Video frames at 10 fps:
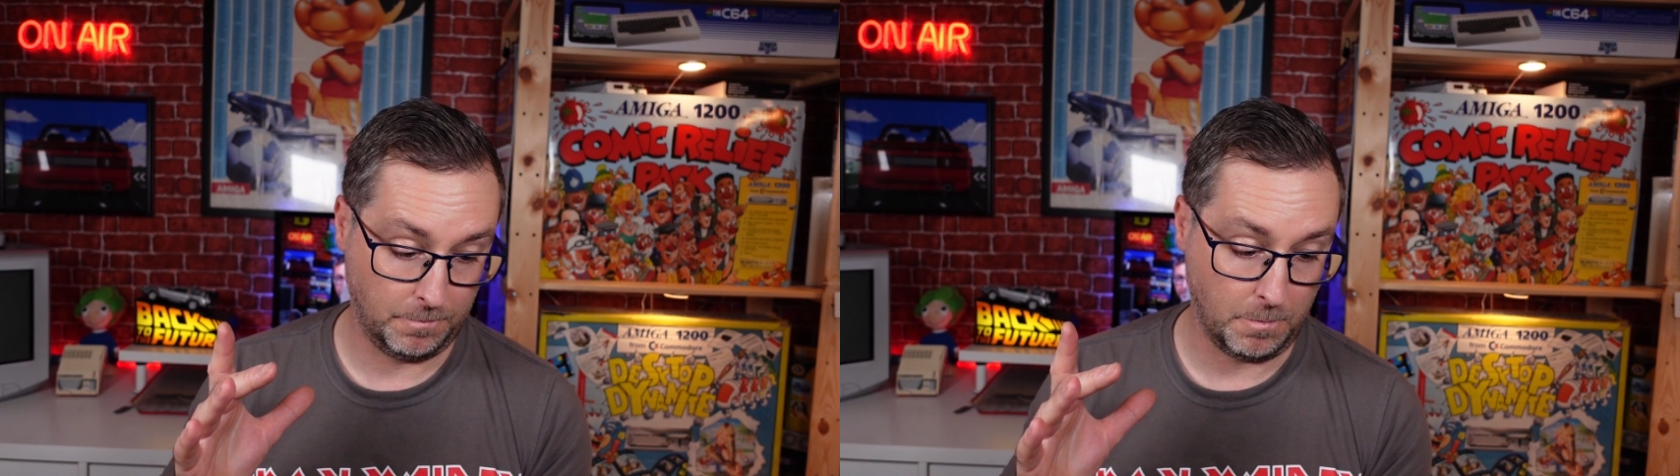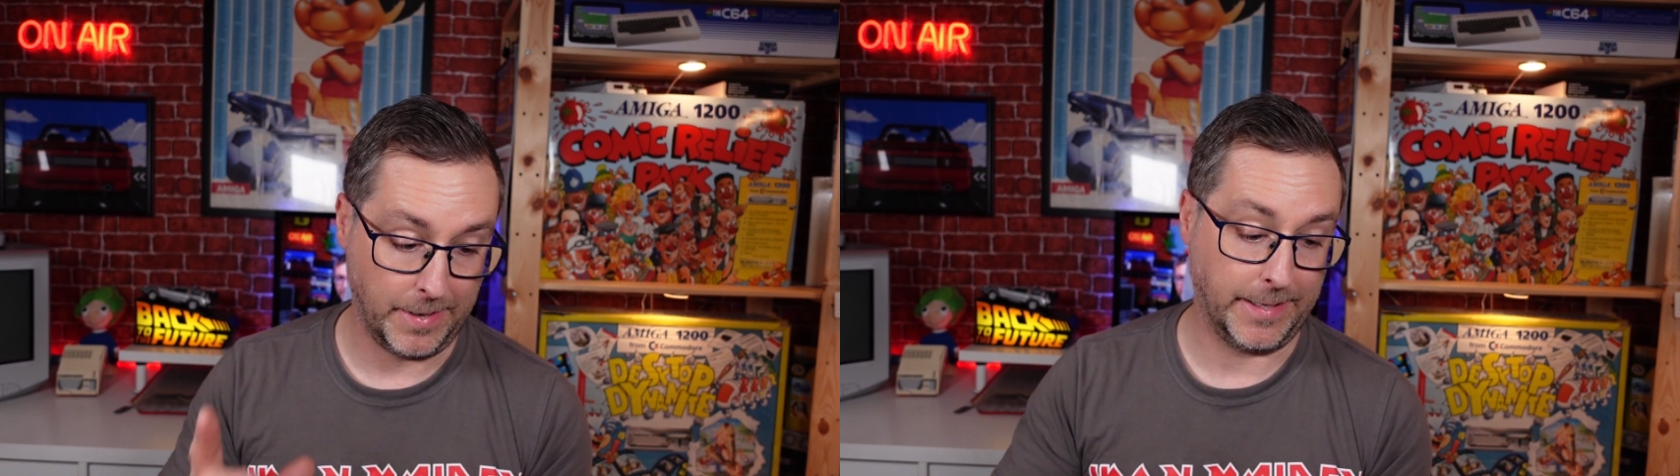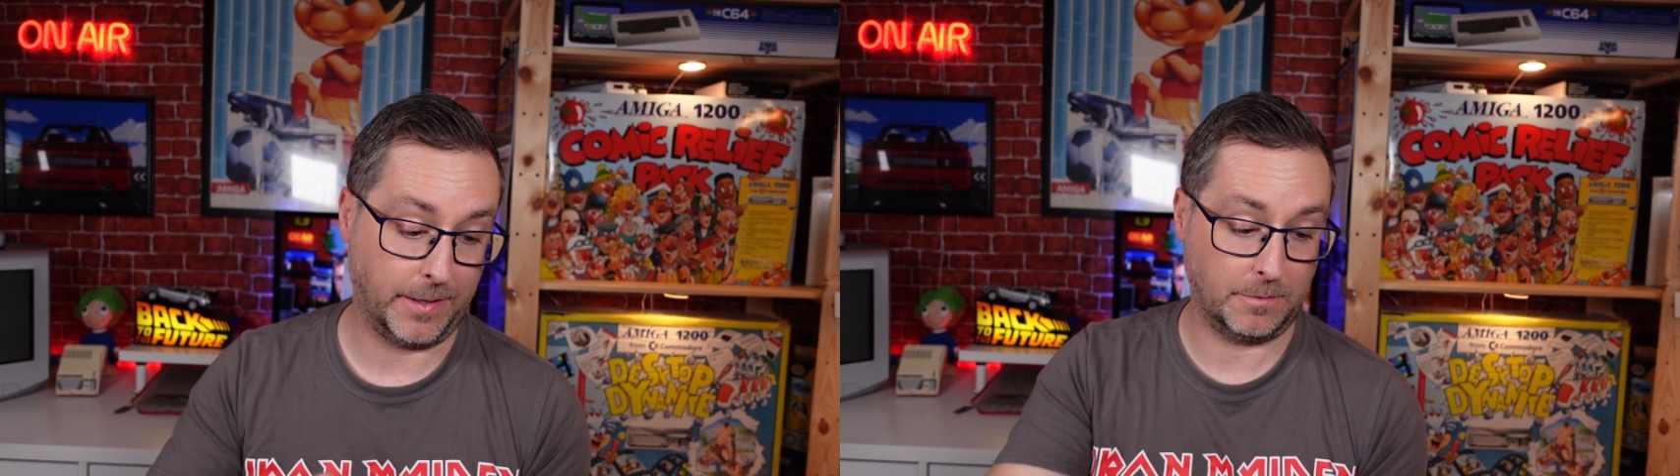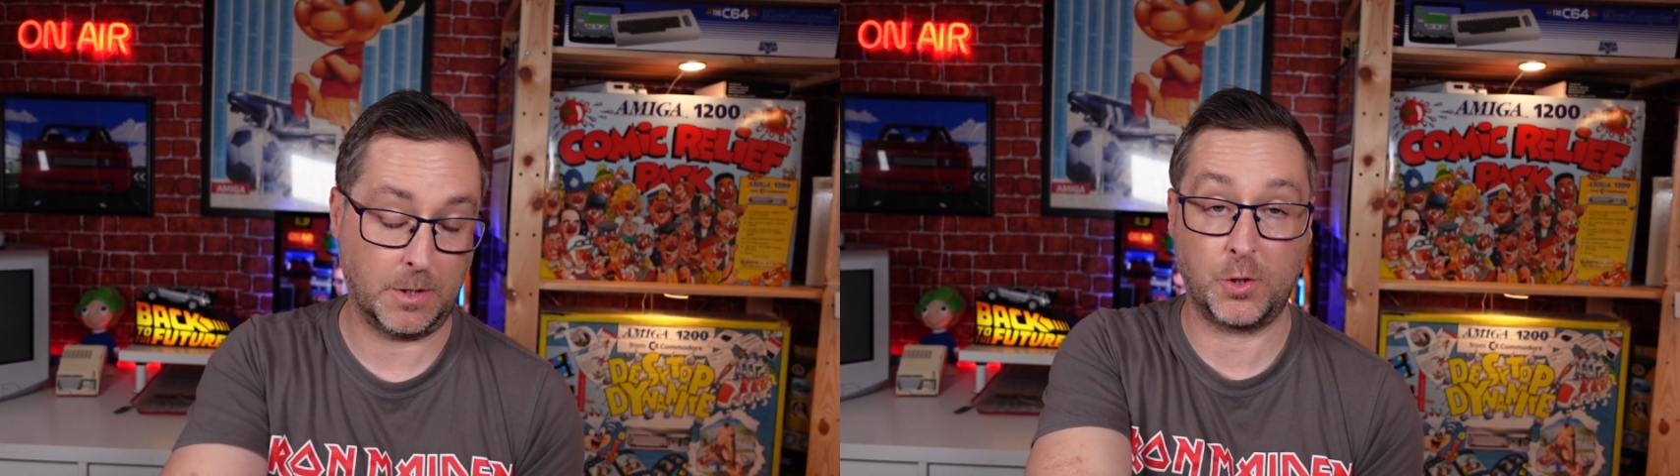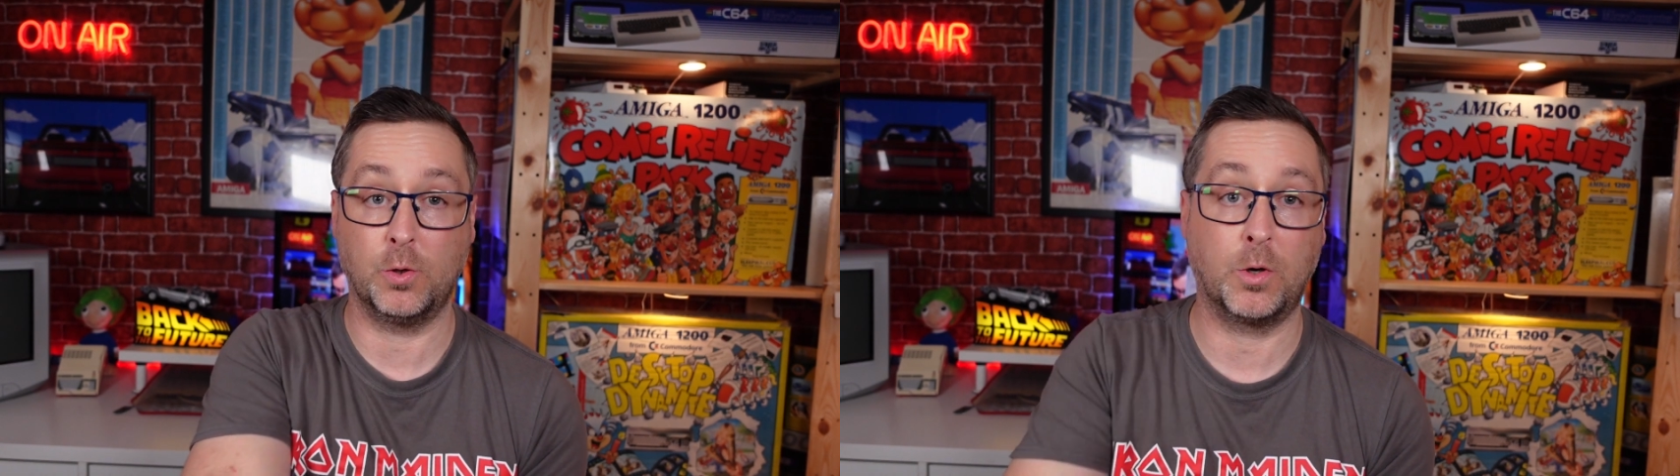make
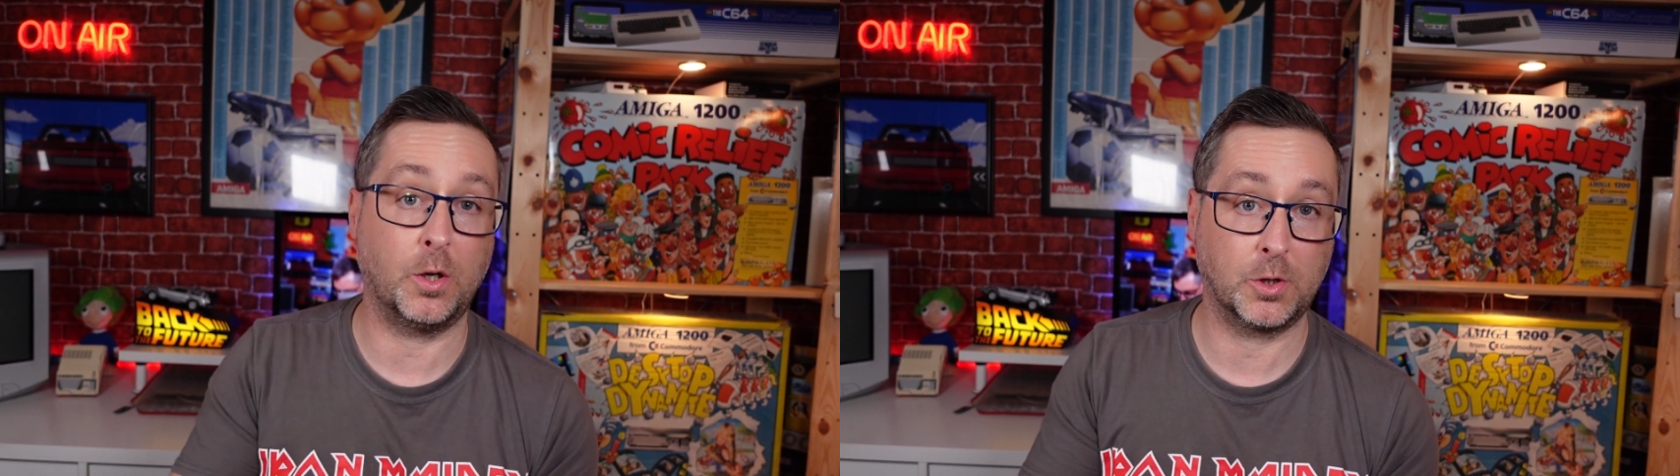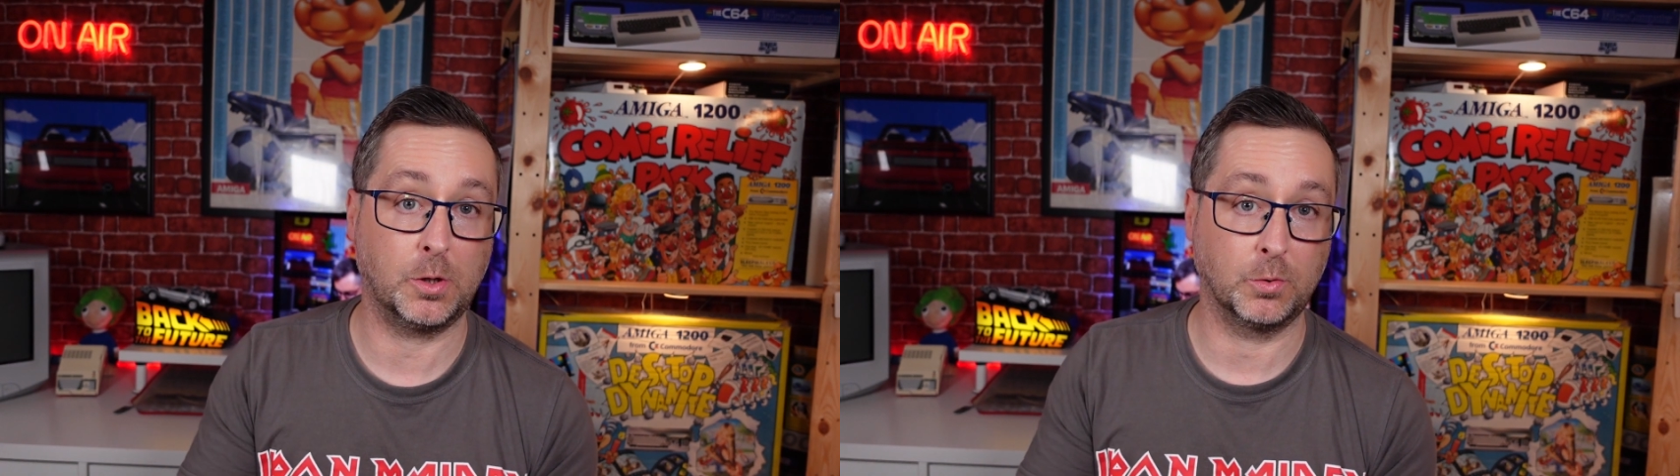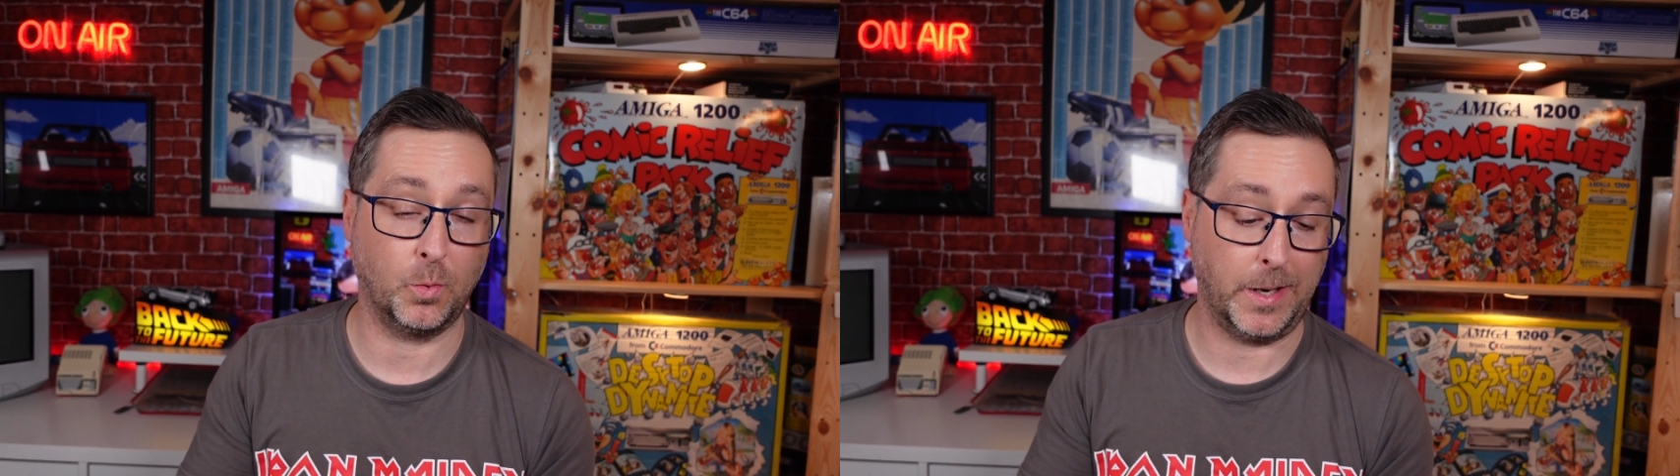two consoles